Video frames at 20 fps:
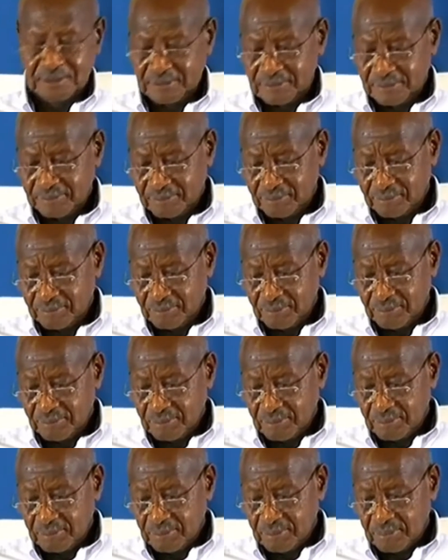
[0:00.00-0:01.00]

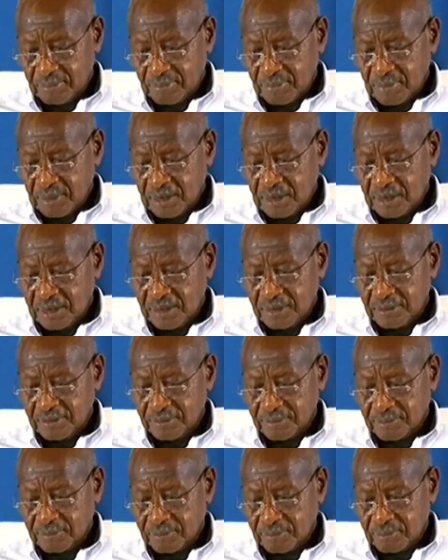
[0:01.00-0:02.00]

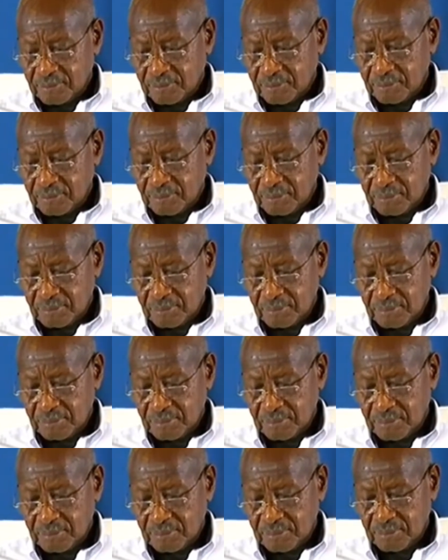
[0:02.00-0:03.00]

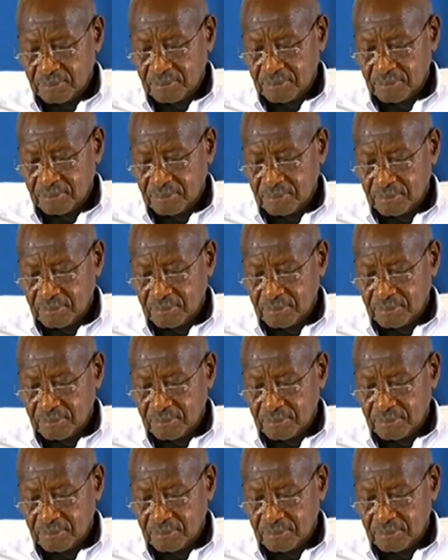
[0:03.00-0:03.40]
(no one is talking)